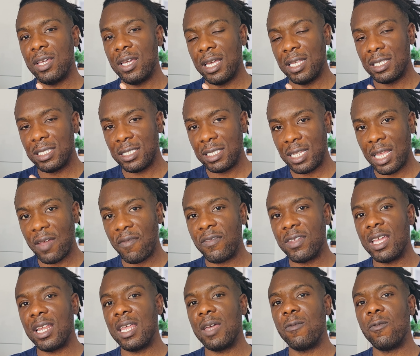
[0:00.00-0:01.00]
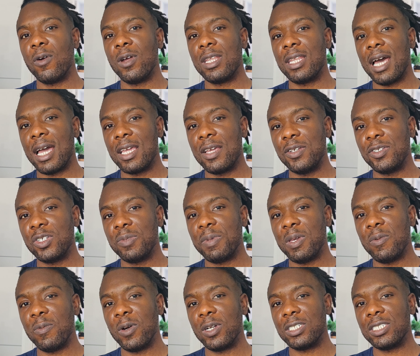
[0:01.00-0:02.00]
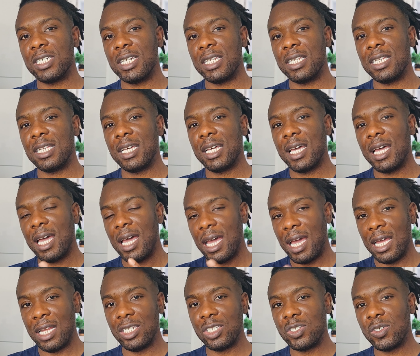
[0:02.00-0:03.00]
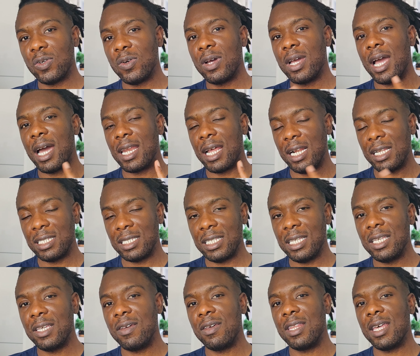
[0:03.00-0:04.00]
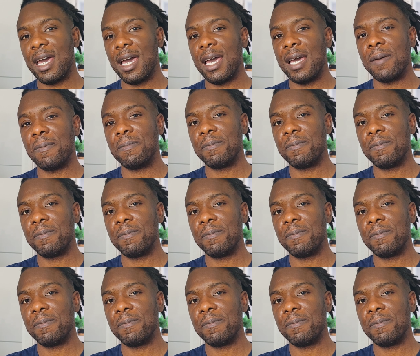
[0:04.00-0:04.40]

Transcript: is definitely one that you should be watching. Enjoy, and I'll see you there.